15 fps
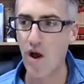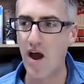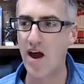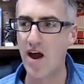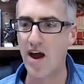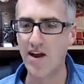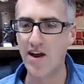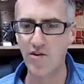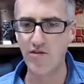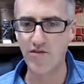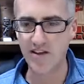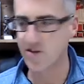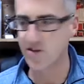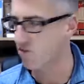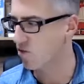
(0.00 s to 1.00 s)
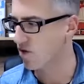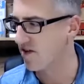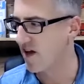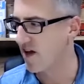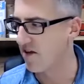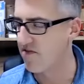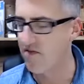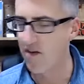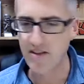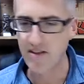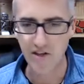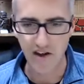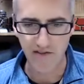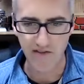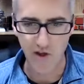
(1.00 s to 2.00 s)
I know you've got some really kind of fun
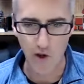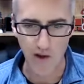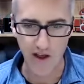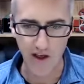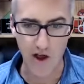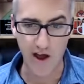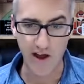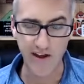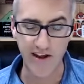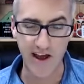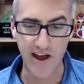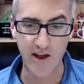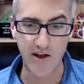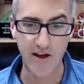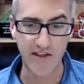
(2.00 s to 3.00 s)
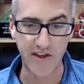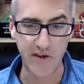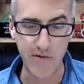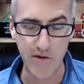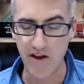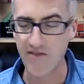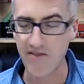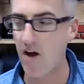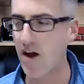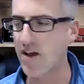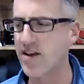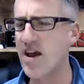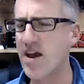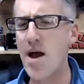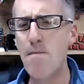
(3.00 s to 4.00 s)
stuff going on at the Community
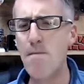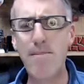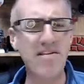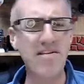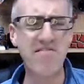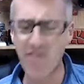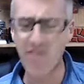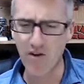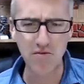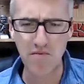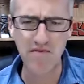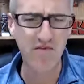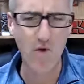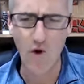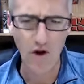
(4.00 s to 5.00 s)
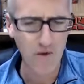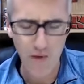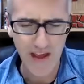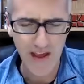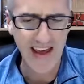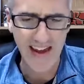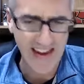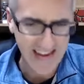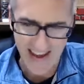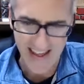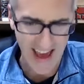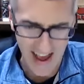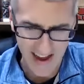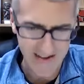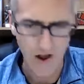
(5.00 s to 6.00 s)
Fund. But first, before we get into
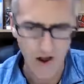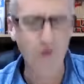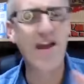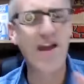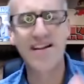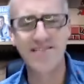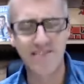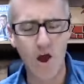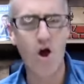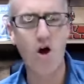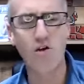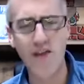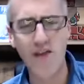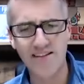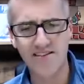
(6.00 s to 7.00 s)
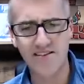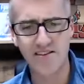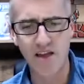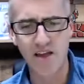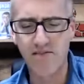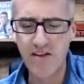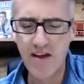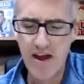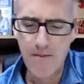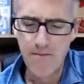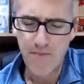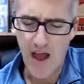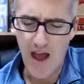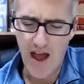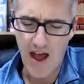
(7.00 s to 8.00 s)
that, all that stuff,
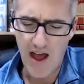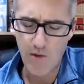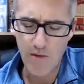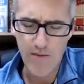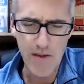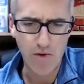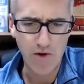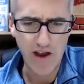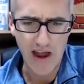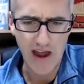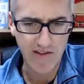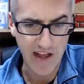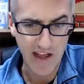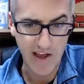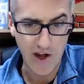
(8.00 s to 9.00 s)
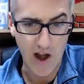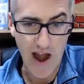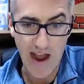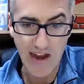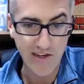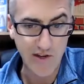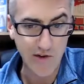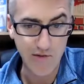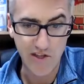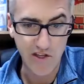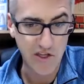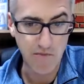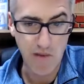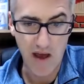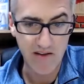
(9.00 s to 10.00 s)
when people are kind of clicking on iTunes
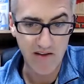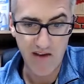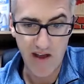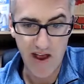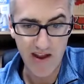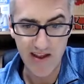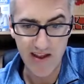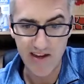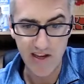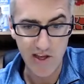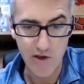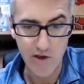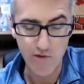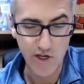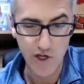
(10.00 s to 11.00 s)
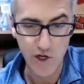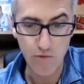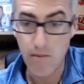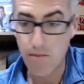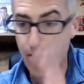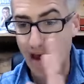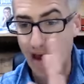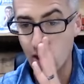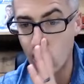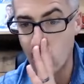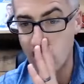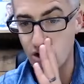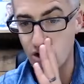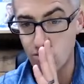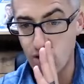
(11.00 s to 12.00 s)
and Spotify and YouTube, by the way,
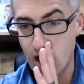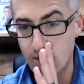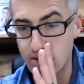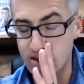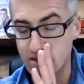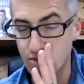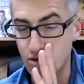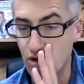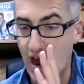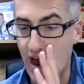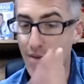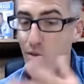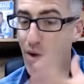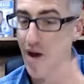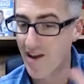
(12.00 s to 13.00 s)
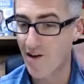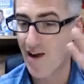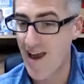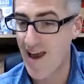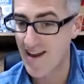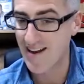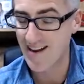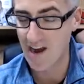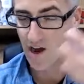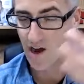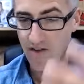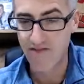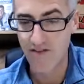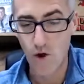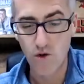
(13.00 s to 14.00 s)
you should probably subscribe while you're at it
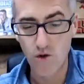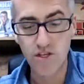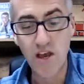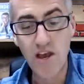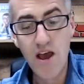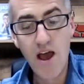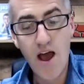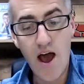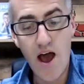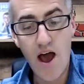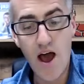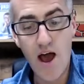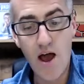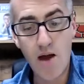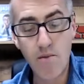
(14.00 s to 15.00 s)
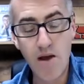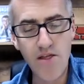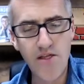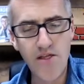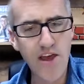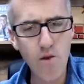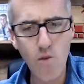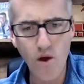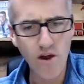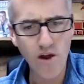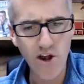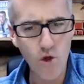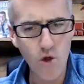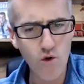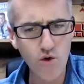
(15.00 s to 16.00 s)
here, folks. They want to
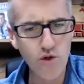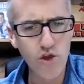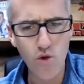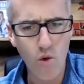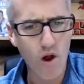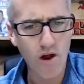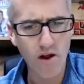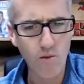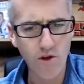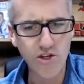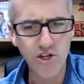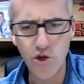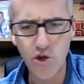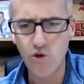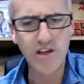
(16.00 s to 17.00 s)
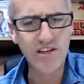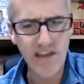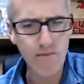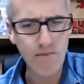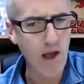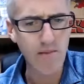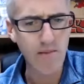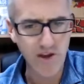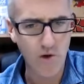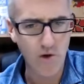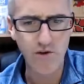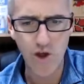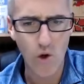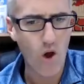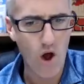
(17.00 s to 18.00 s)
know who you are and what you do because they probably
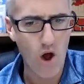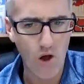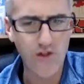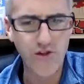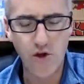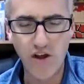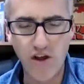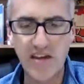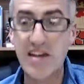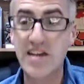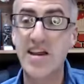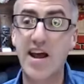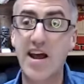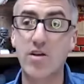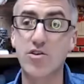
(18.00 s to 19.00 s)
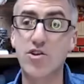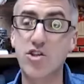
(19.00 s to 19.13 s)
don't know all the dirty details.